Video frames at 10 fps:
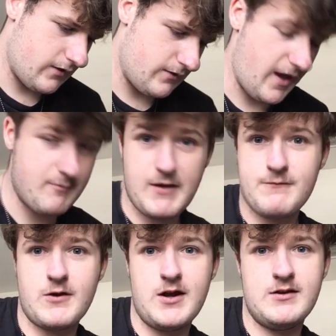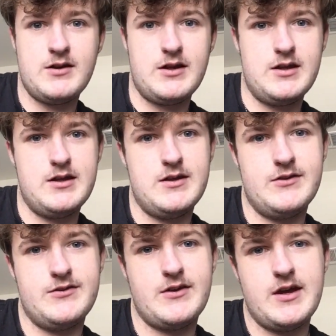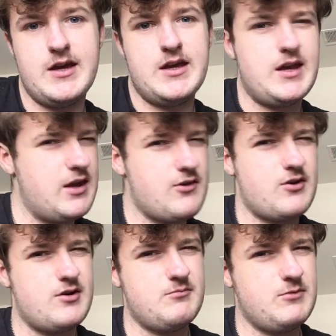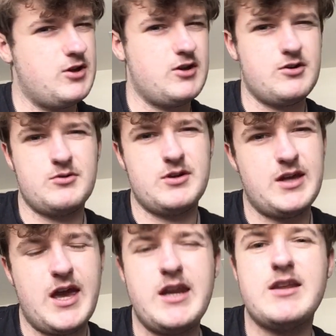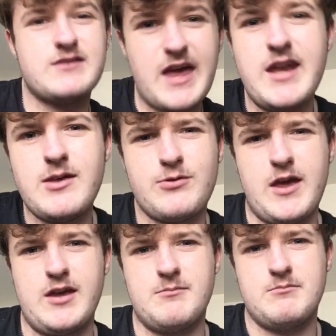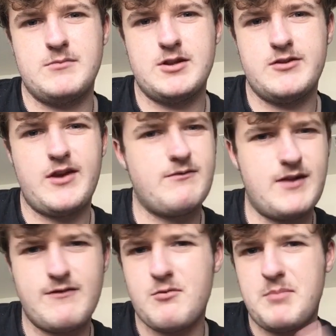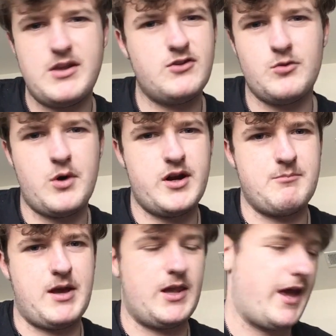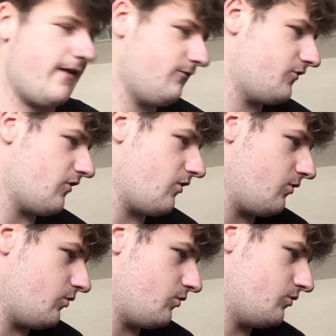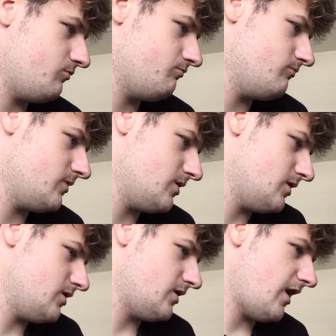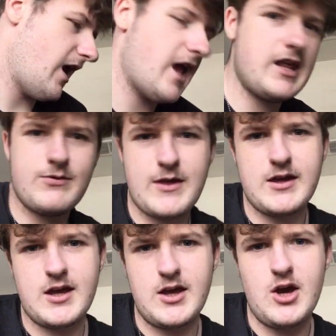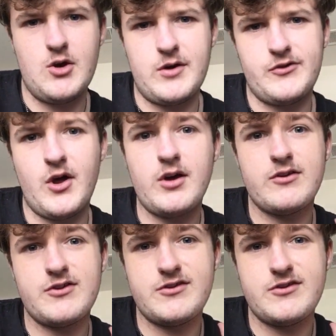That, my friend, is either, anything, because I've never been to one in my life, so anything can go, as long as